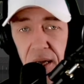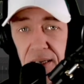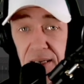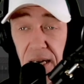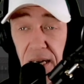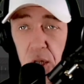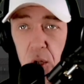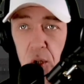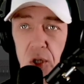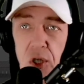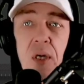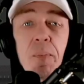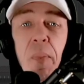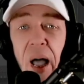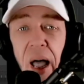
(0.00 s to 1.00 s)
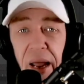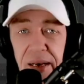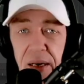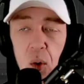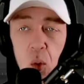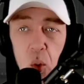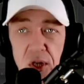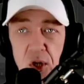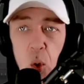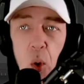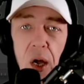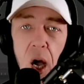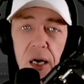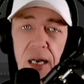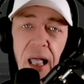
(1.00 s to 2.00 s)
and technicals behind what's
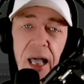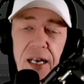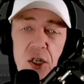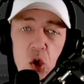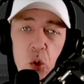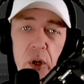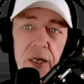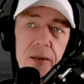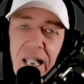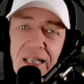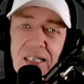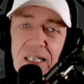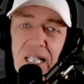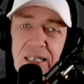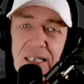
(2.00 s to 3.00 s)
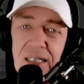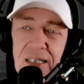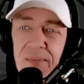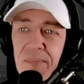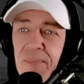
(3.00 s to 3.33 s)
going on and how to do it. Next lesson.